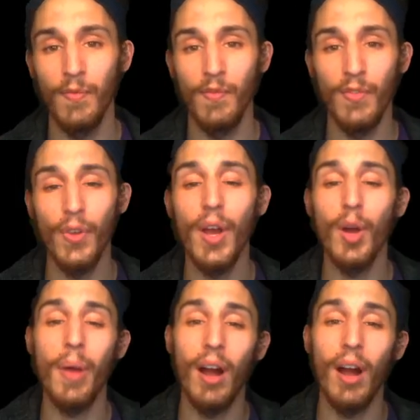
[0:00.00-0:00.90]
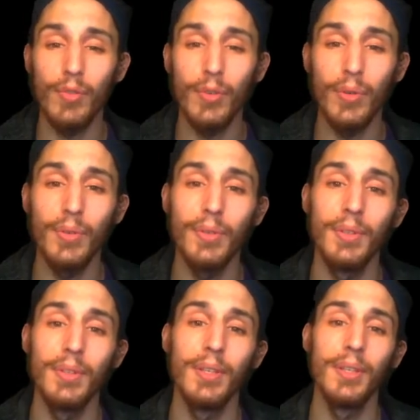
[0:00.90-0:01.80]
For they are powerful,
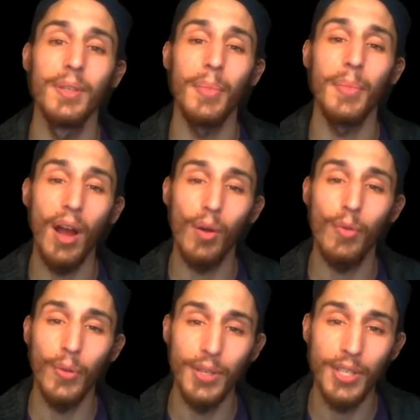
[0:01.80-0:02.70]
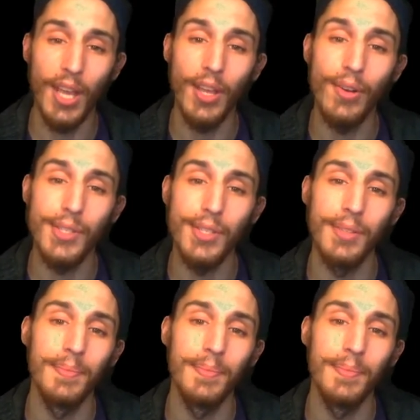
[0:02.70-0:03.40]
powerful indicators.